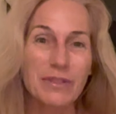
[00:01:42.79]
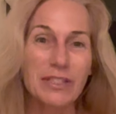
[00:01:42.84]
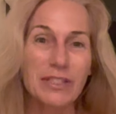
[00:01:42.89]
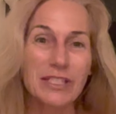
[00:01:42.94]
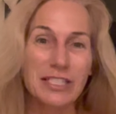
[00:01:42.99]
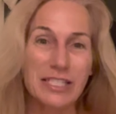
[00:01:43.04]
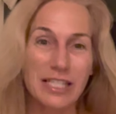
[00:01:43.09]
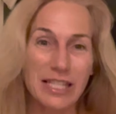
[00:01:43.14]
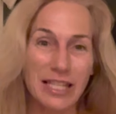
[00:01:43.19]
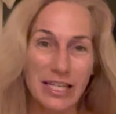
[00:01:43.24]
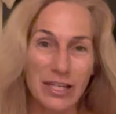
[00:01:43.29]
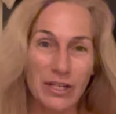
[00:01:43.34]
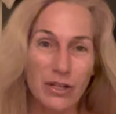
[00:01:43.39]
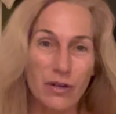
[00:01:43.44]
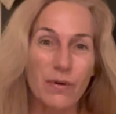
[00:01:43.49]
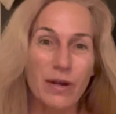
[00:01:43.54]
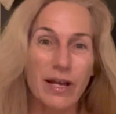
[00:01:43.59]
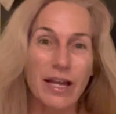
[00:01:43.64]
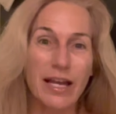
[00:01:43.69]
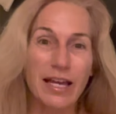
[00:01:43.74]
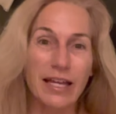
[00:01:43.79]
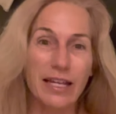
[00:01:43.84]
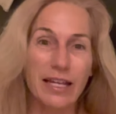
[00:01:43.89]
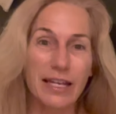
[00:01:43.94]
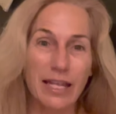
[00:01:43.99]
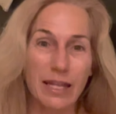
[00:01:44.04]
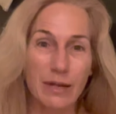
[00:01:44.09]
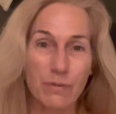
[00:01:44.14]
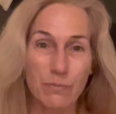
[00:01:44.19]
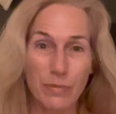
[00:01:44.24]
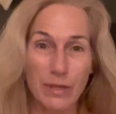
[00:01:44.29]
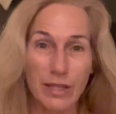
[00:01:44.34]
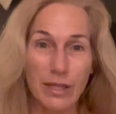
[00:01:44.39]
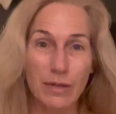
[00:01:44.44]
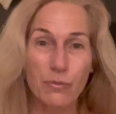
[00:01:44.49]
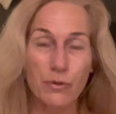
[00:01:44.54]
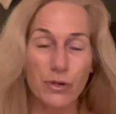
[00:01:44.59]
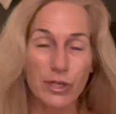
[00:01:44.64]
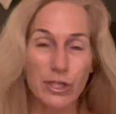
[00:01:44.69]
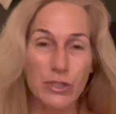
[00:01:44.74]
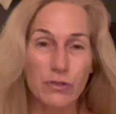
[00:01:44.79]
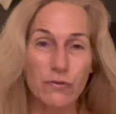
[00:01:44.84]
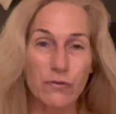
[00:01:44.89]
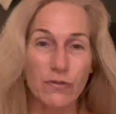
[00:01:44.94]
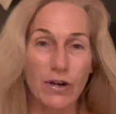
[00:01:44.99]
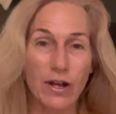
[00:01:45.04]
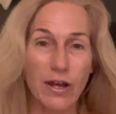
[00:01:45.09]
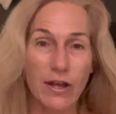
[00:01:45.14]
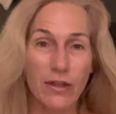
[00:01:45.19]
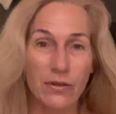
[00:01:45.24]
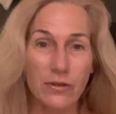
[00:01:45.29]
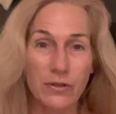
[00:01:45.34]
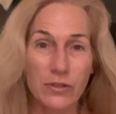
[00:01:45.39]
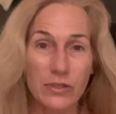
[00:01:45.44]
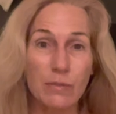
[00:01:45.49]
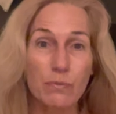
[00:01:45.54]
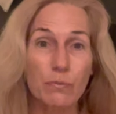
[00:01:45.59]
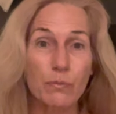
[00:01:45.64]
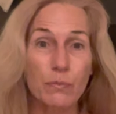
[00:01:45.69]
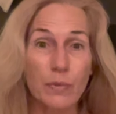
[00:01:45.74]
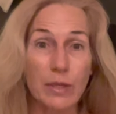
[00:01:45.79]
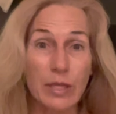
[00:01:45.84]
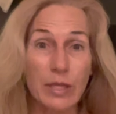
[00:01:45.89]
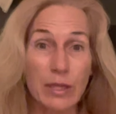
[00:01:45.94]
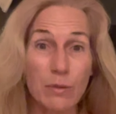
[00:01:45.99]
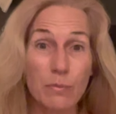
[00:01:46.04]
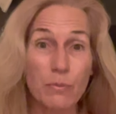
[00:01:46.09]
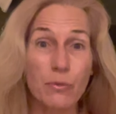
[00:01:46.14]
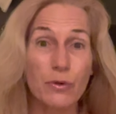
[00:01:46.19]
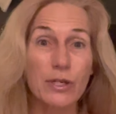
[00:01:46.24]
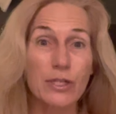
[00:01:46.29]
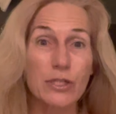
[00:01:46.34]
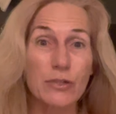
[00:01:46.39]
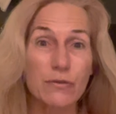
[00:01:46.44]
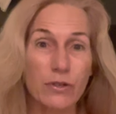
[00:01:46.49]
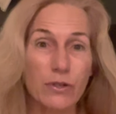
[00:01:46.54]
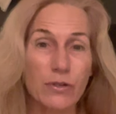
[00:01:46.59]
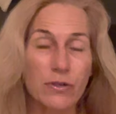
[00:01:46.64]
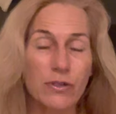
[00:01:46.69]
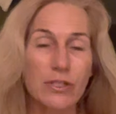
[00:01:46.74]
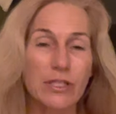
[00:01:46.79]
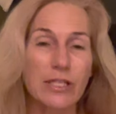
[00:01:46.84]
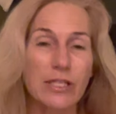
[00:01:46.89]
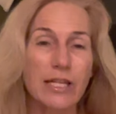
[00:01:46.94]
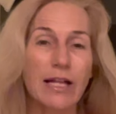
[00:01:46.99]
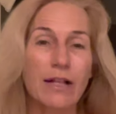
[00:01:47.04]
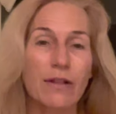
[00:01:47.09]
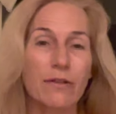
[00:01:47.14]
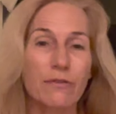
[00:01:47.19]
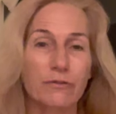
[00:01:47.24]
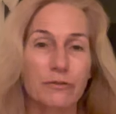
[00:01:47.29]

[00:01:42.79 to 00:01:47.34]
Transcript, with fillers: to then go ahead and be the bridge for others and be the bridge for yourself